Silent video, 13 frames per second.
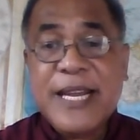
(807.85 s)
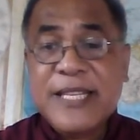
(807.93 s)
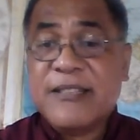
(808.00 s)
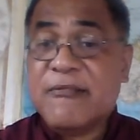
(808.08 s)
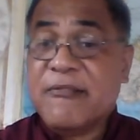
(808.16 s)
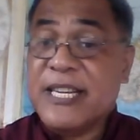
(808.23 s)
is
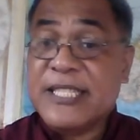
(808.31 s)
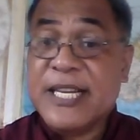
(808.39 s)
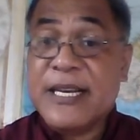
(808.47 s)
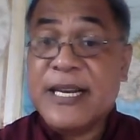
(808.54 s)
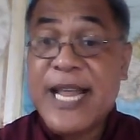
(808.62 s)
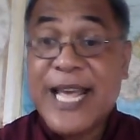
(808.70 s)
the
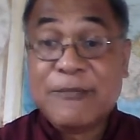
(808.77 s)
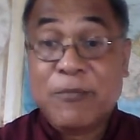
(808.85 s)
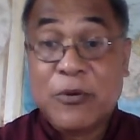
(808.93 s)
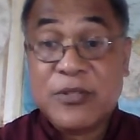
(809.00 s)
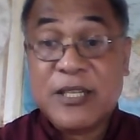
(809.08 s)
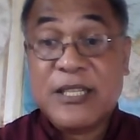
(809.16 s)
reason
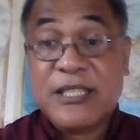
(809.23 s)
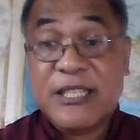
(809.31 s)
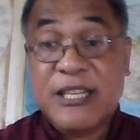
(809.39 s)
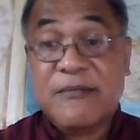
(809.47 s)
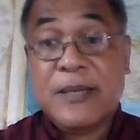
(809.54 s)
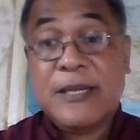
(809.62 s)
expository
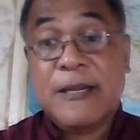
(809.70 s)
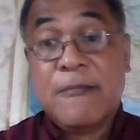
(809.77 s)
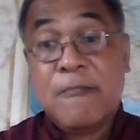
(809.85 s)
sermon's